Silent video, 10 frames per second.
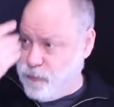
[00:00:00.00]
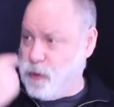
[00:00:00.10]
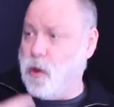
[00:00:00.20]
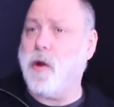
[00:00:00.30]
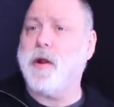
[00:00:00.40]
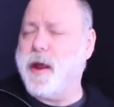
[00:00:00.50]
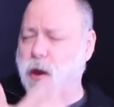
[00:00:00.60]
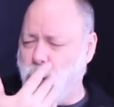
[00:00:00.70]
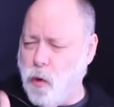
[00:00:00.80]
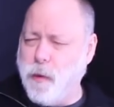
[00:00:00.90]

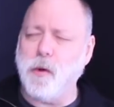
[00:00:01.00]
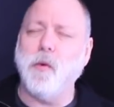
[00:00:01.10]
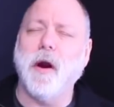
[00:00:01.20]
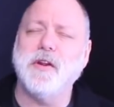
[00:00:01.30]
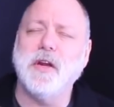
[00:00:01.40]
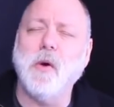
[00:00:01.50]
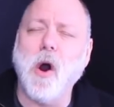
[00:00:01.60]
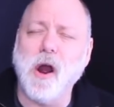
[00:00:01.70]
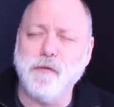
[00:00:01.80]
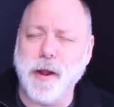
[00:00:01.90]
reclaiming who
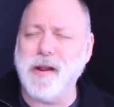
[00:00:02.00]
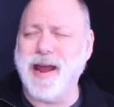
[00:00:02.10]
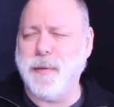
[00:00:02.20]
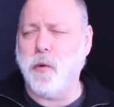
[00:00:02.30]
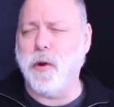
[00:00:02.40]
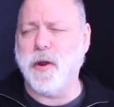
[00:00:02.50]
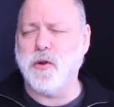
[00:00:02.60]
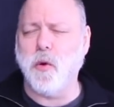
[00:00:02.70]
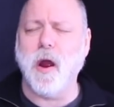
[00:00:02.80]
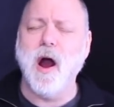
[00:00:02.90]

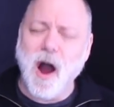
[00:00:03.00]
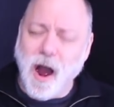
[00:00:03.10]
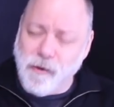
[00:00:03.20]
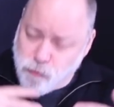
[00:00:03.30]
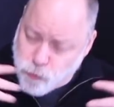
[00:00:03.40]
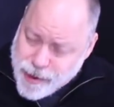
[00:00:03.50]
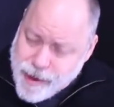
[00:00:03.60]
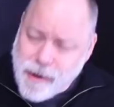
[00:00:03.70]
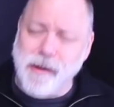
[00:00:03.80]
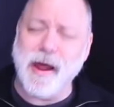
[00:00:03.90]
and what you are,
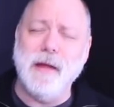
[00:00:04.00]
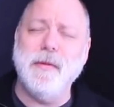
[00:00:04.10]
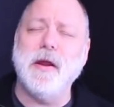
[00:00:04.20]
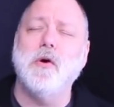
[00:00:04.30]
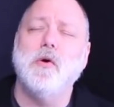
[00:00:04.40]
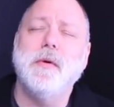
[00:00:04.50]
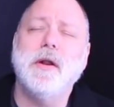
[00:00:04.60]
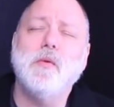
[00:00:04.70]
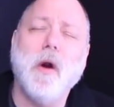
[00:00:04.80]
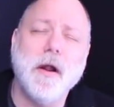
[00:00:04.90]
of reclaiming
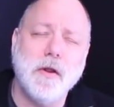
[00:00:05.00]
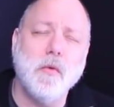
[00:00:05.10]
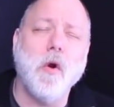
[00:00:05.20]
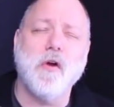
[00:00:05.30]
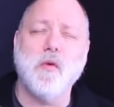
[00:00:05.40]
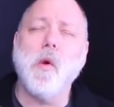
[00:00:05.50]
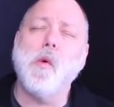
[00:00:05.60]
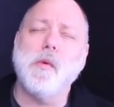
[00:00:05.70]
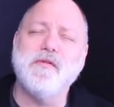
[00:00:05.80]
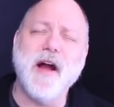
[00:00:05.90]
who and what you are,
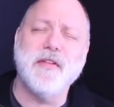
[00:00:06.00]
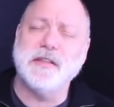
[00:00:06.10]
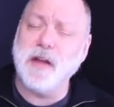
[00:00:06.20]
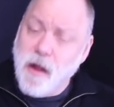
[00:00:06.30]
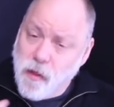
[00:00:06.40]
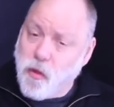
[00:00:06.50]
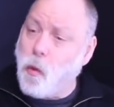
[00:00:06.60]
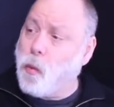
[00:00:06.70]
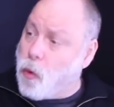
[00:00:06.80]
the world will reflect this.